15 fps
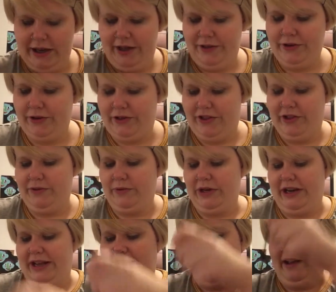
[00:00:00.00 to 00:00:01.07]
other thin
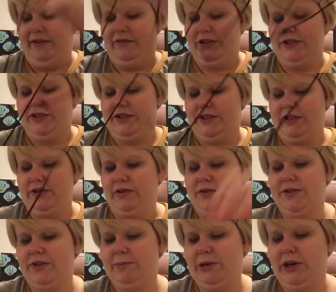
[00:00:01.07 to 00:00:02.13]
one I have, which is the
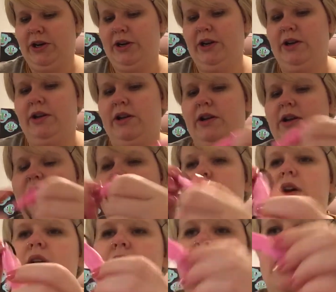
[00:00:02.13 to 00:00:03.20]
Dulcimer,
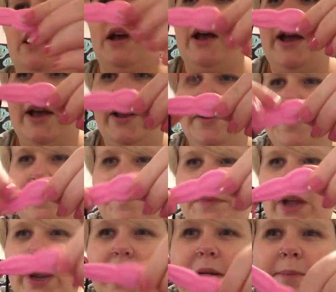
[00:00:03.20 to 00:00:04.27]

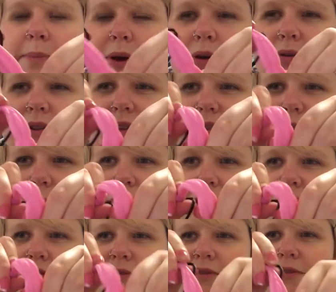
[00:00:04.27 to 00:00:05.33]
are both sort
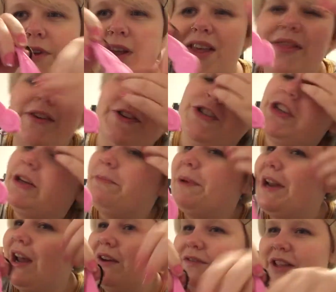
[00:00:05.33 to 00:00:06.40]
of, they're cheap
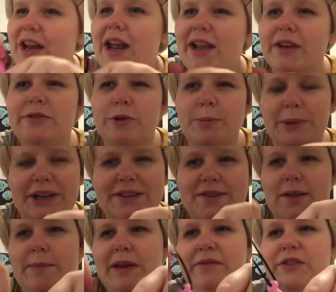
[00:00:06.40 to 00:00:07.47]
enough that I can replace
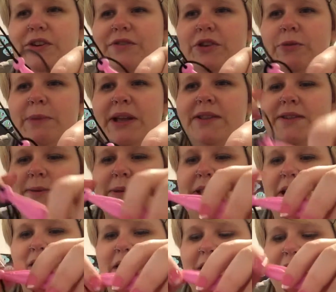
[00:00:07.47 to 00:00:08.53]
them every few months
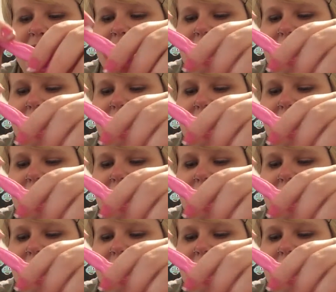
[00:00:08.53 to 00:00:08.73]
without like a